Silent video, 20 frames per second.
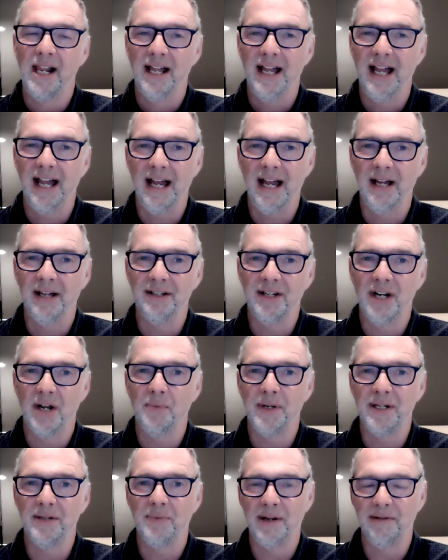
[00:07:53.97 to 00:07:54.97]
Uh, you know,
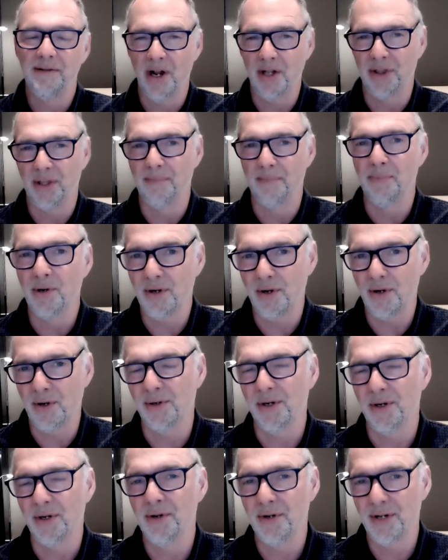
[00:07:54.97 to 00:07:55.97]
we, we wrote the book
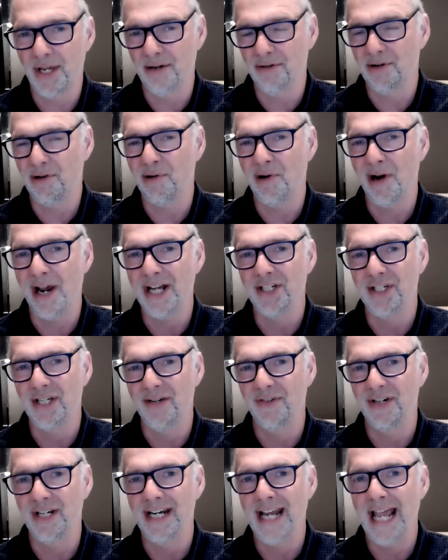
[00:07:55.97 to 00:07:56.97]
called Who Killed
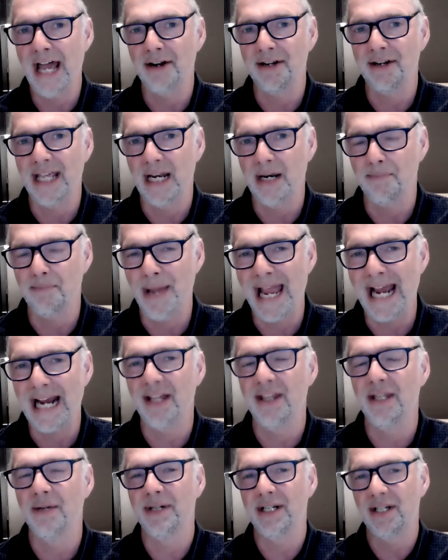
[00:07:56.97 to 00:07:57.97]
Creativity and How to Get It Back.
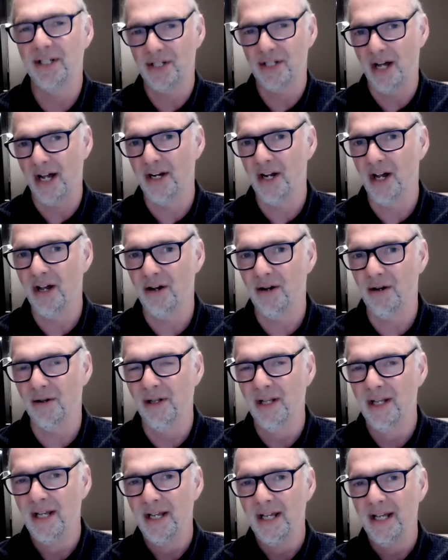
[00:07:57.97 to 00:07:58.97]
And then we designed a
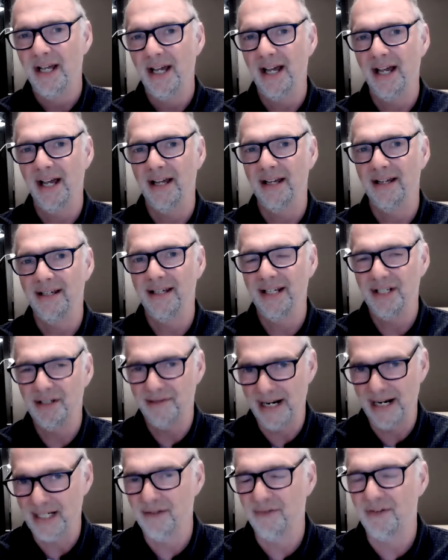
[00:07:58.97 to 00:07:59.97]
whole uh,
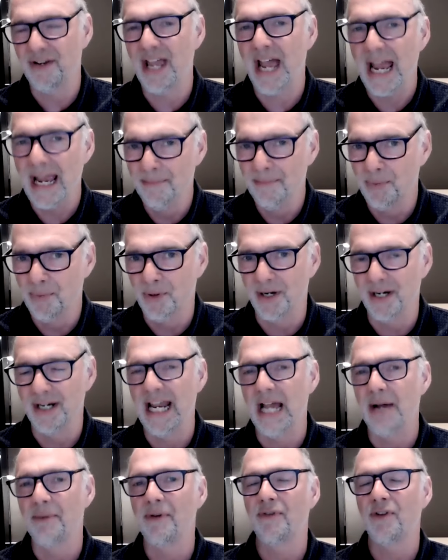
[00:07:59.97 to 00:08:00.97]
interactive game board. And
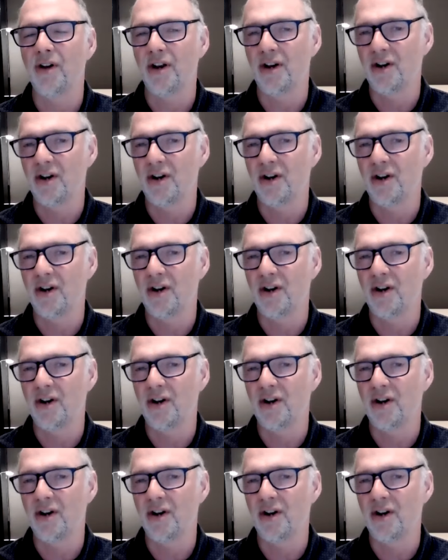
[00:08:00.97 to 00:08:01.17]
now we've got